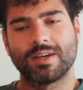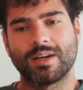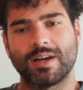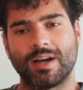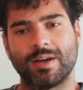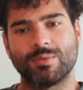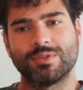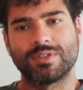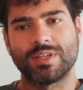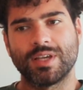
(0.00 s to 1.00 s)
I would
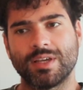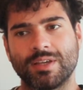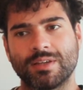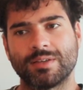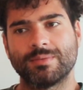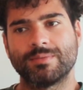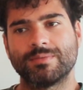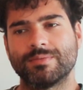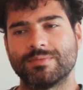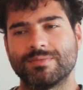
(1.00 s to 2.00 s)
say
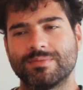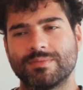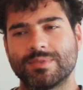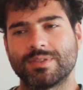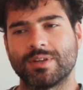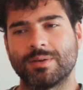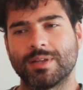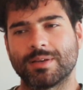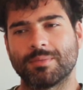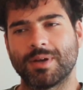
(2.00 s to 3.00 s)
it's not
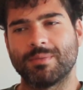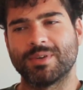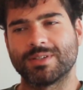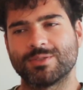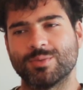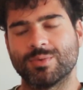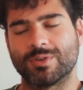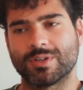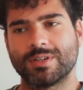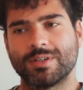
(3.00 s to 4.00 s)
like my best
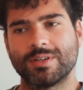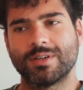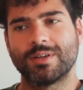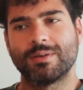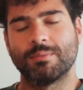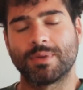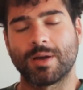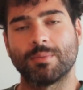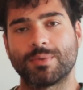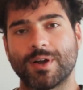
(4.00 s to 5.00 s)
work. But
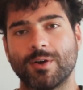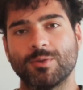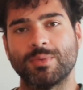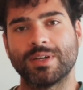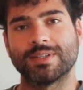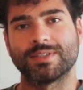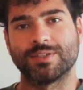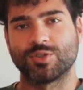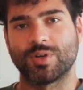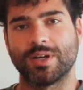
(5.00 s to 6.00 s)
I'm proud because I
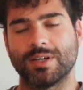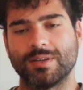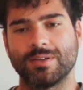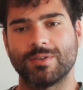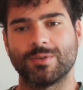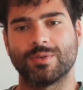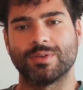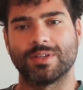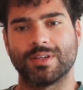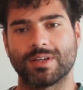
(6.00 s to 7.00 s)
tried,
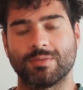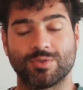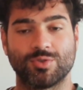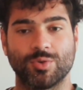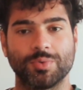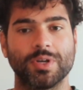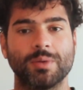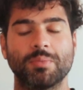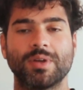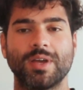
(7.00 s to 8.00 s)
like it was showing
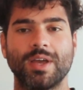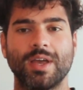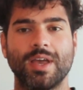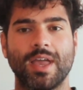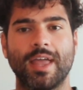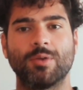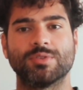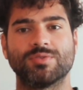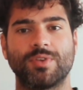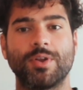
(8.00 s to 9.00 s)
up. And it was
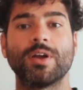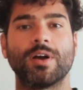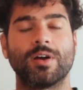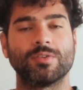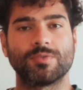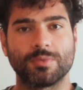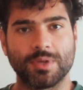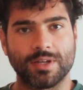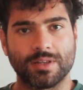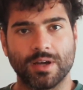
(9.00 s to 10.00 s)
very hard for me at
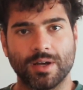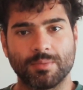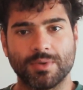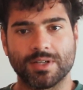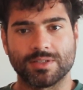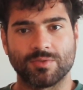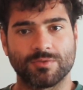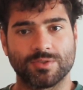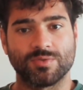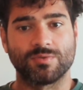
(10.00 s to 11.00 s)
the time because I
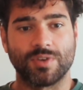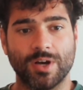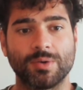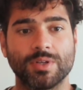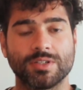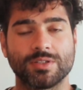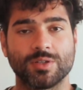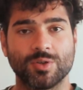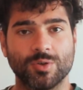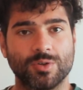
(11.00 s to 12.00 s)
was very
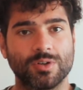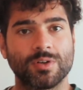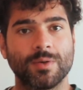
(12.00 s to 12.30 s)
insecure.